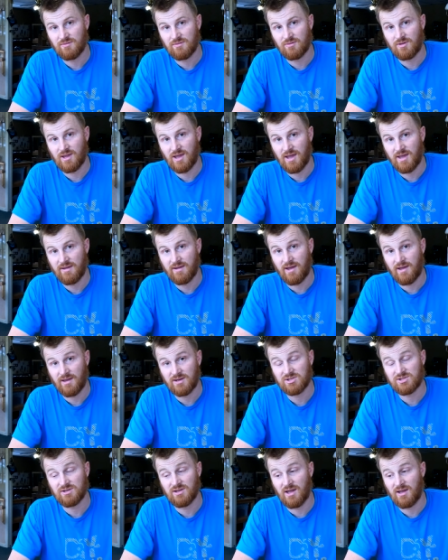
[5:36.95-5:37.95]
Okay, I
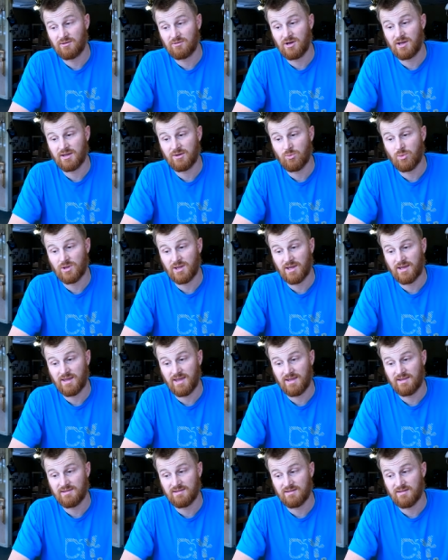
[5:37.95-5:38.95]
actually I like when I
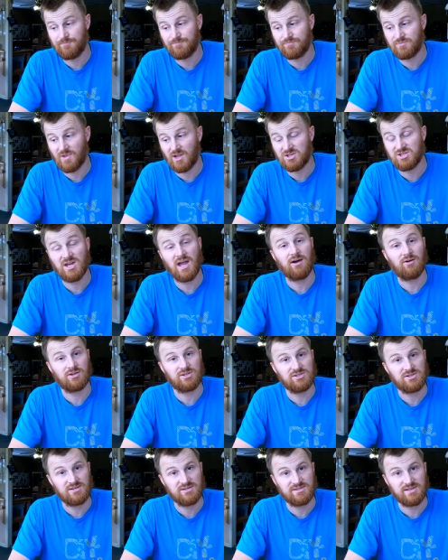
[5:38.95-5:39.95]
get a
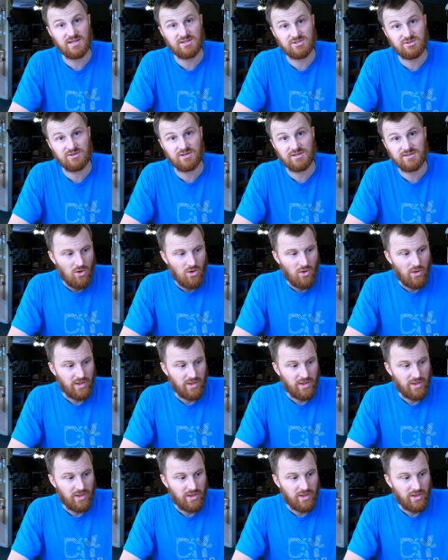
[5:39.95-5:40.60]
challenge, essentially.